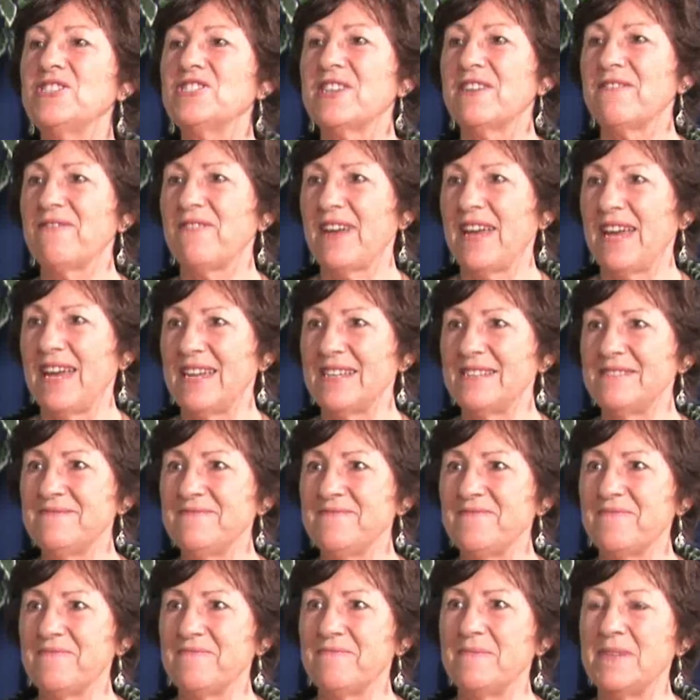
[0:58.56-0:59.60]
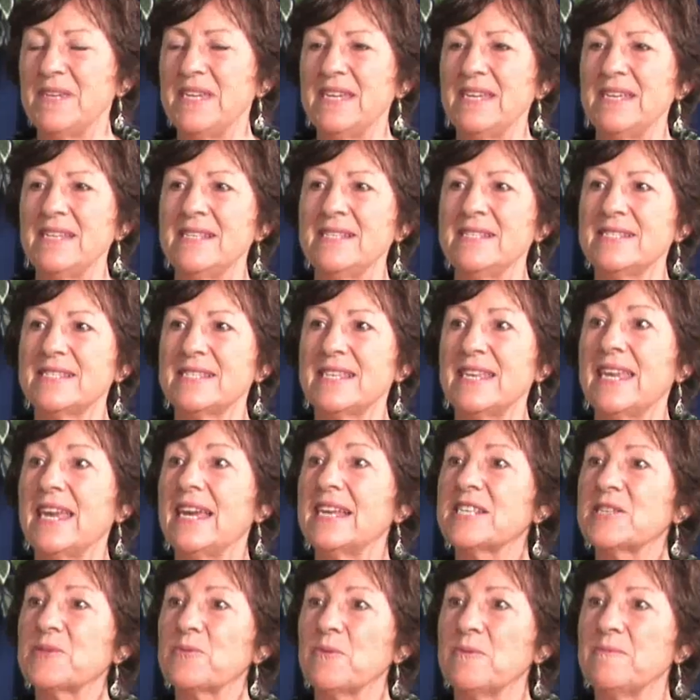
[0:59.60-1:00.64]
Seabhean means the
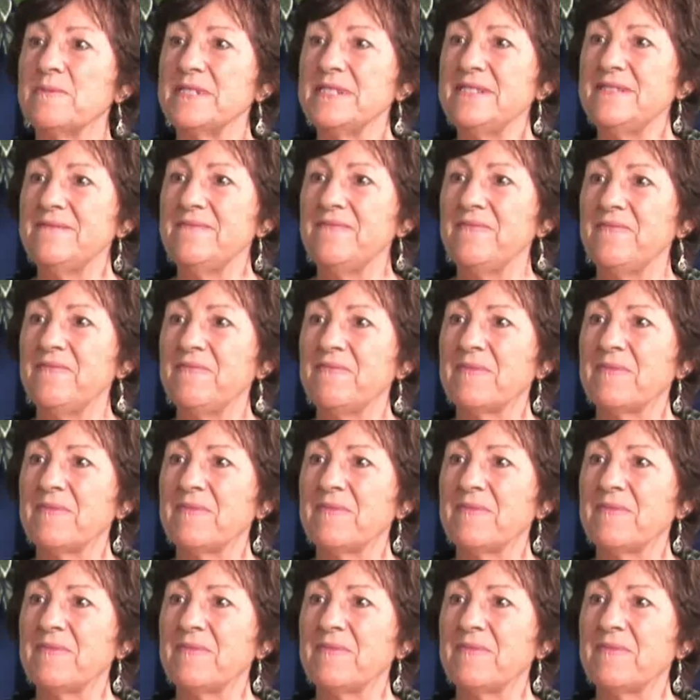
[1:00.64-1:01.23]
yes woman,